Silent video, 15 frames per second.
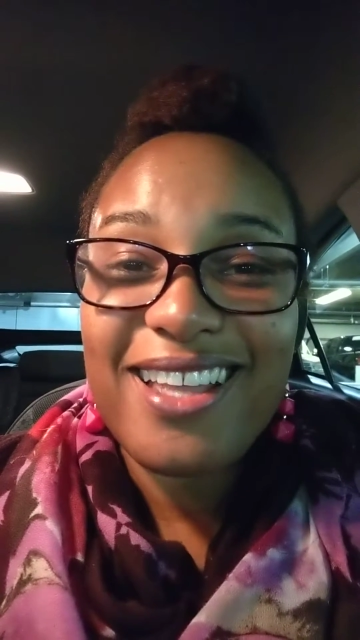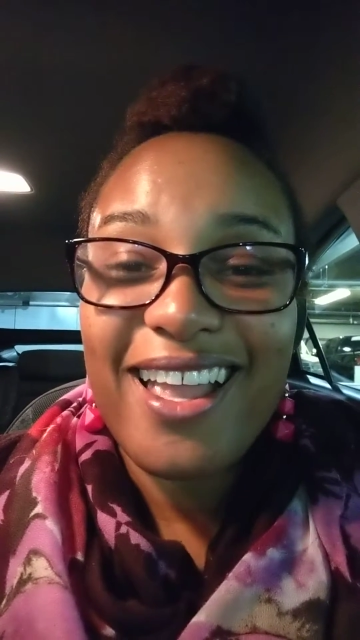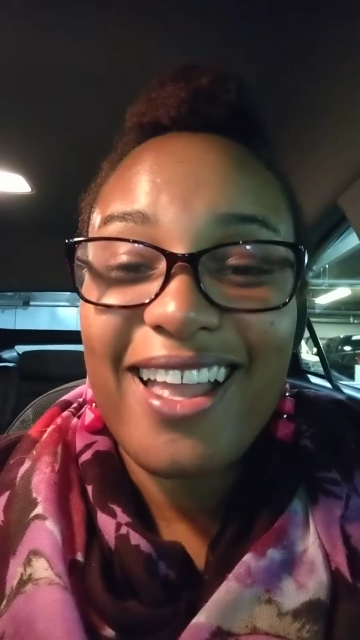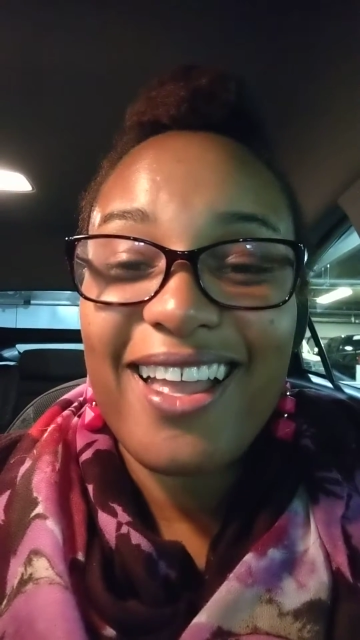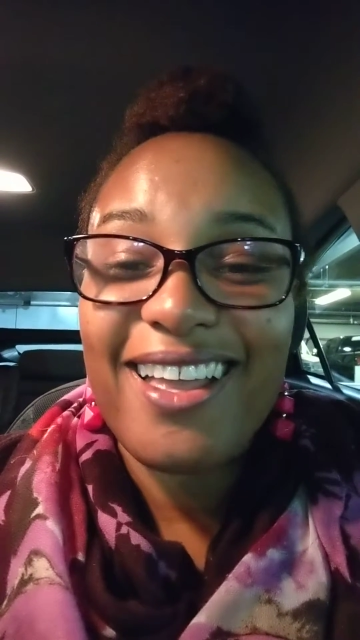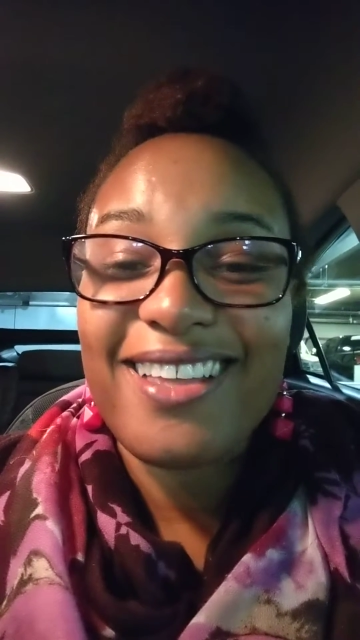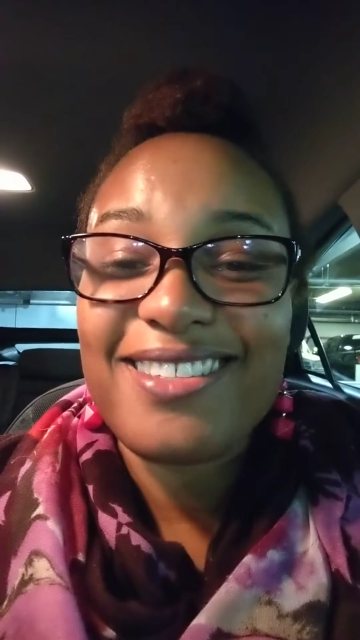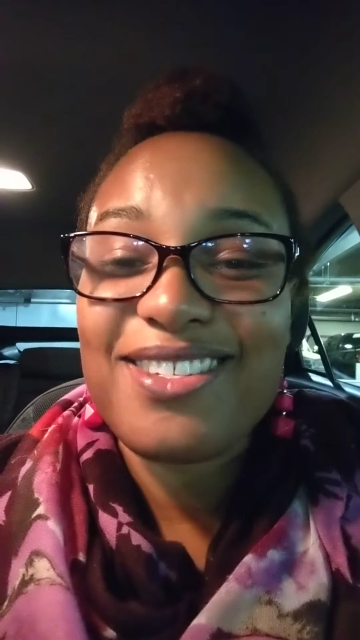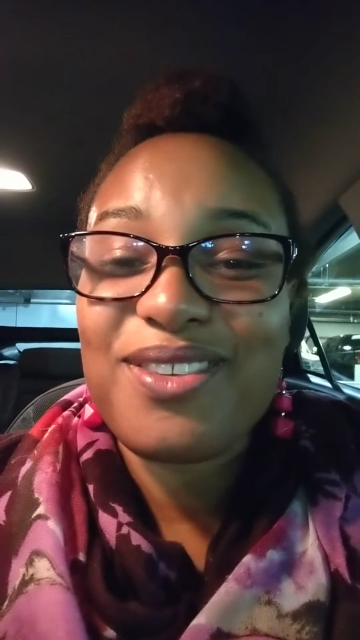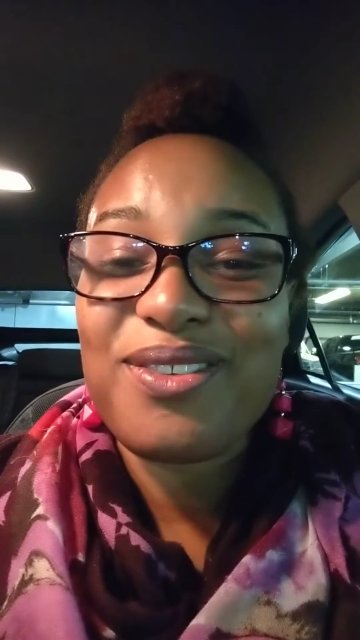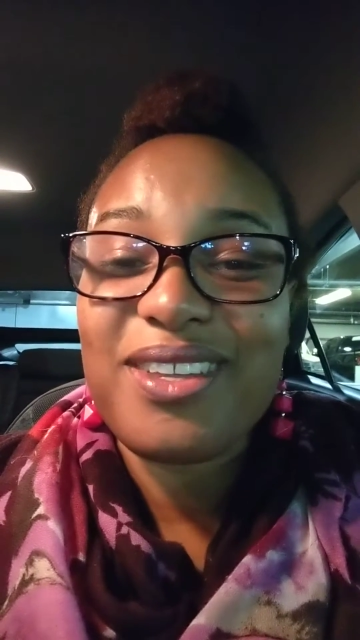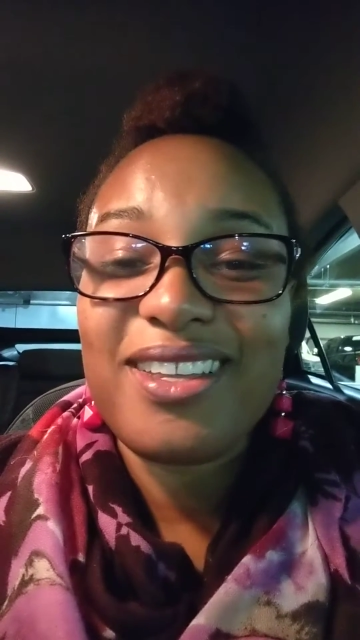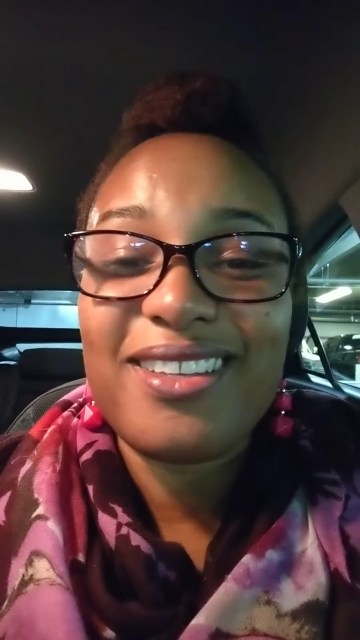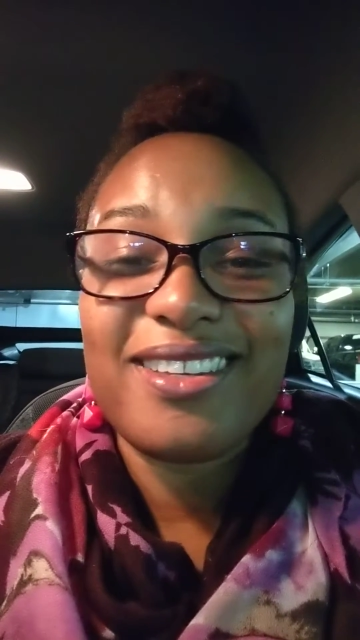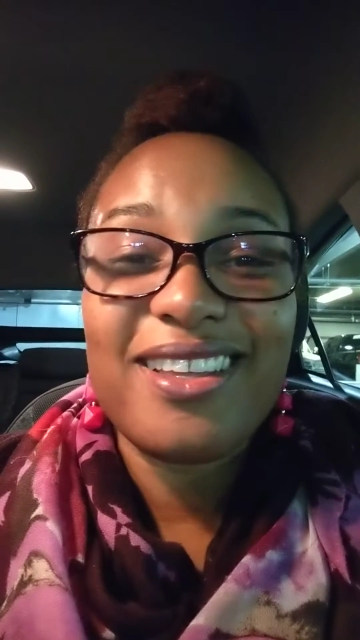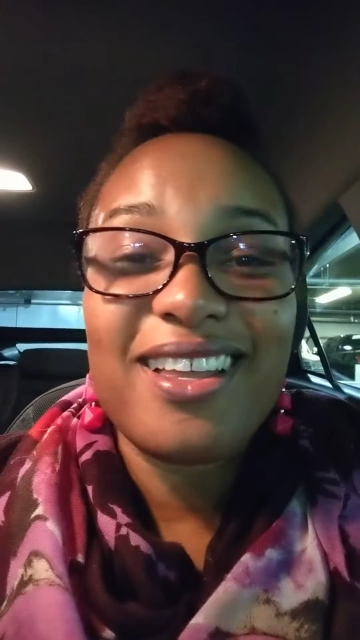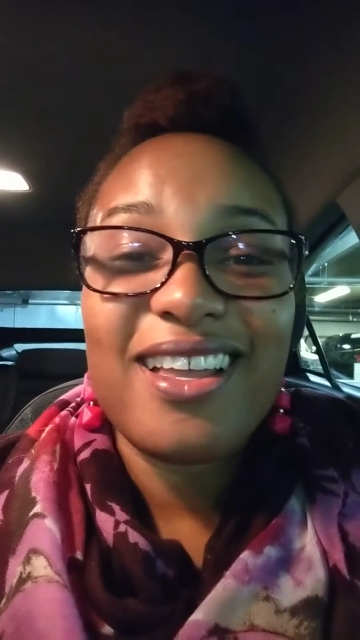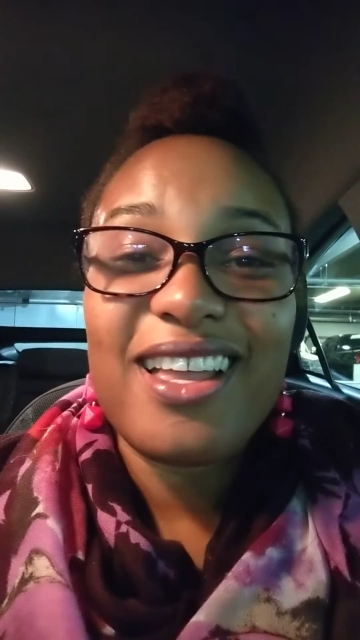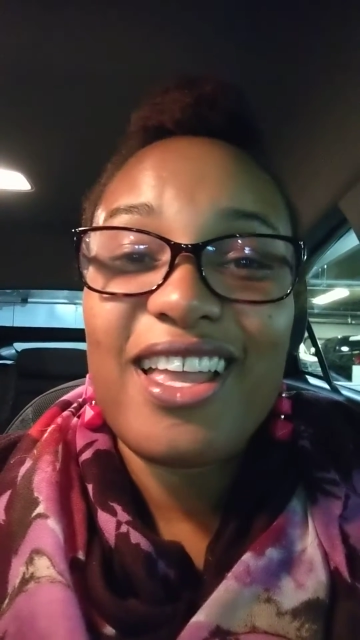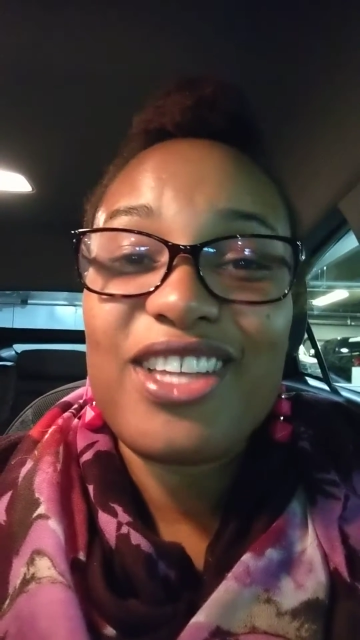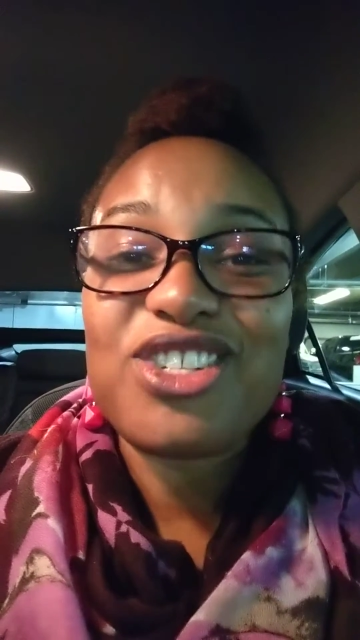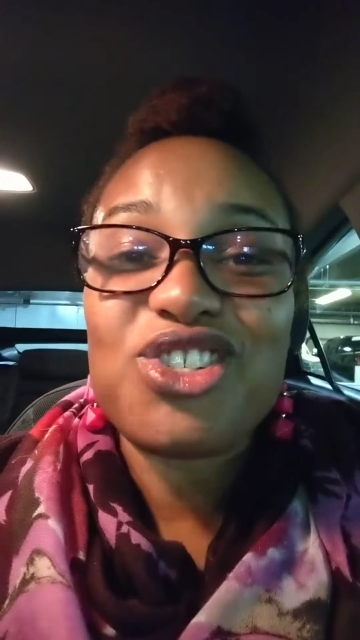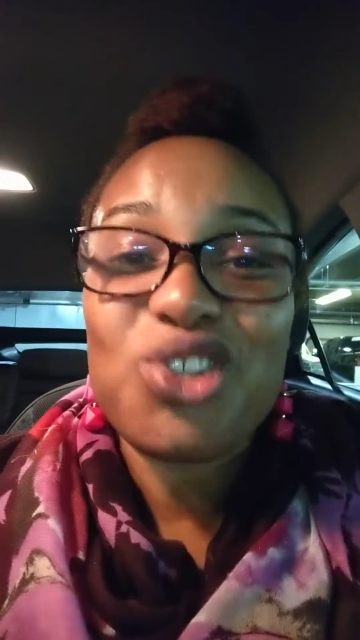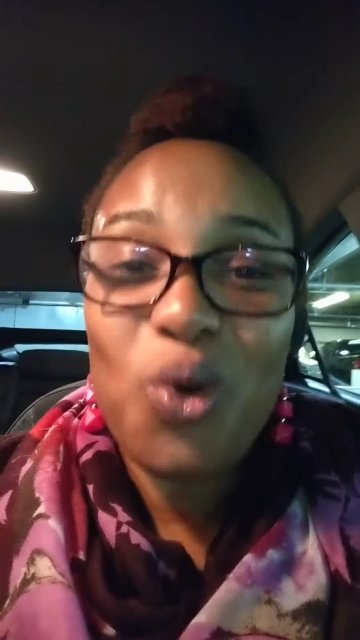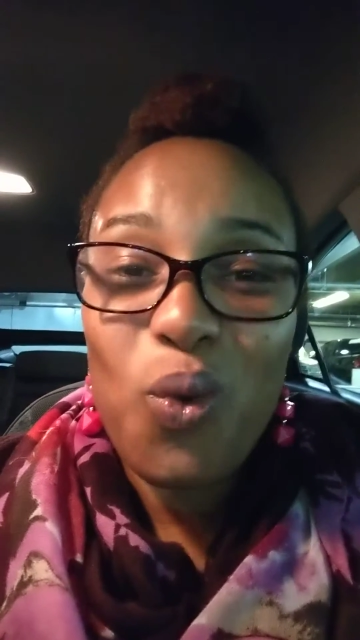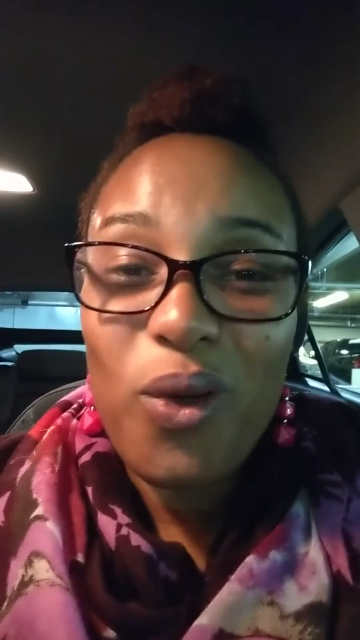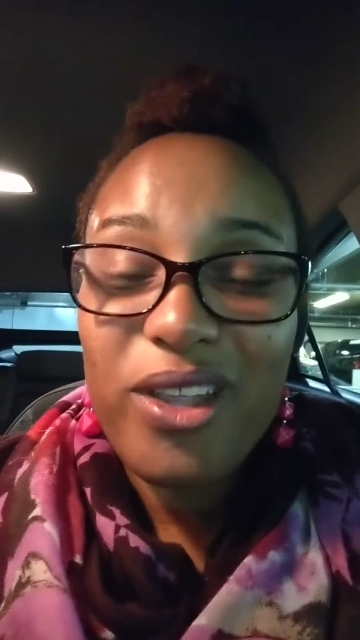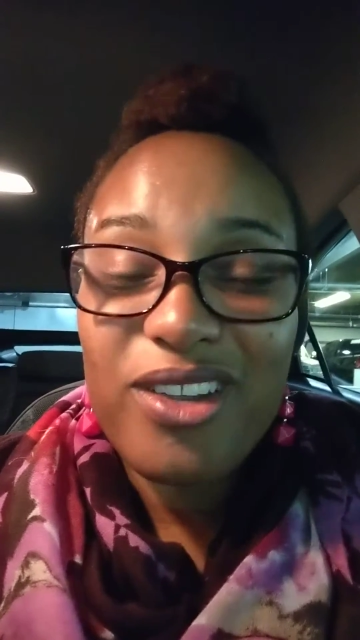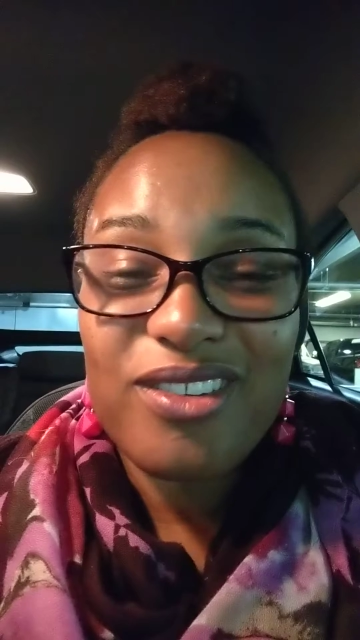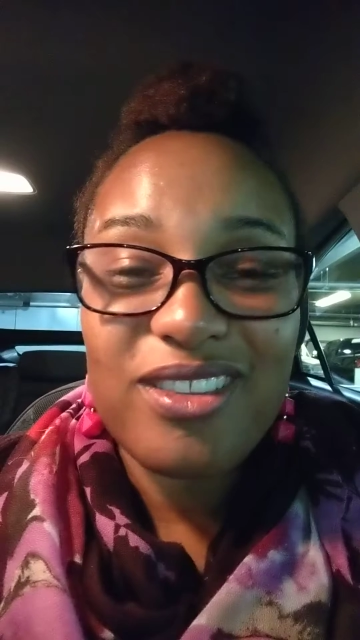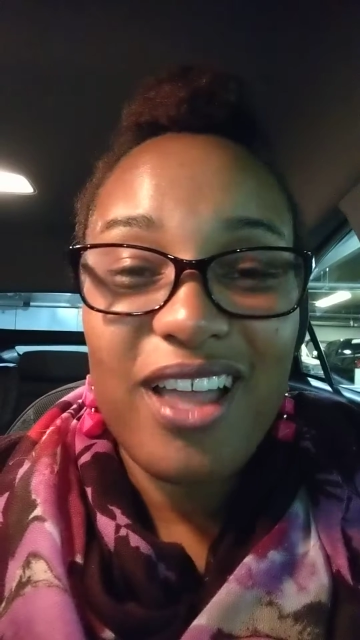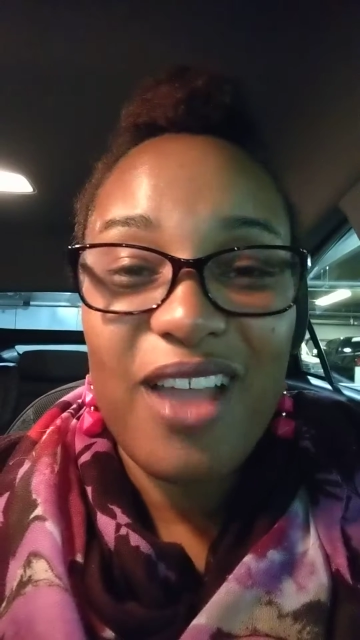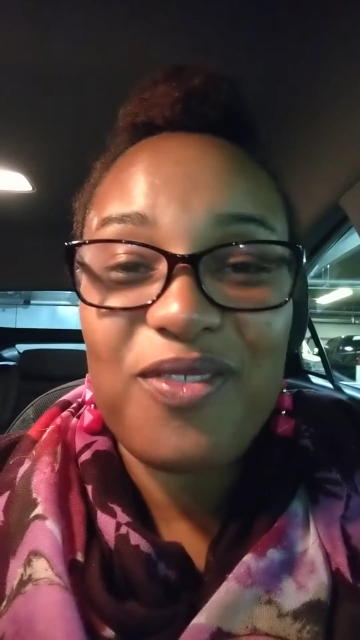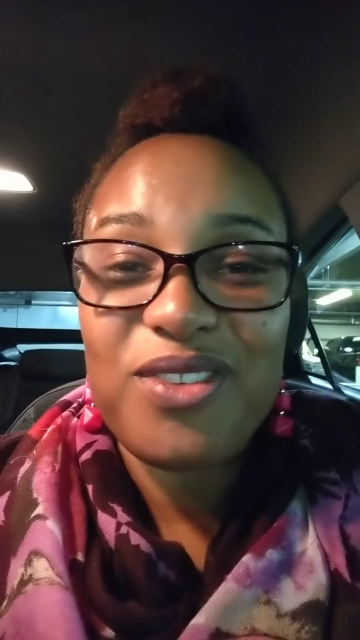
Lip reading: and you can enjoy your life.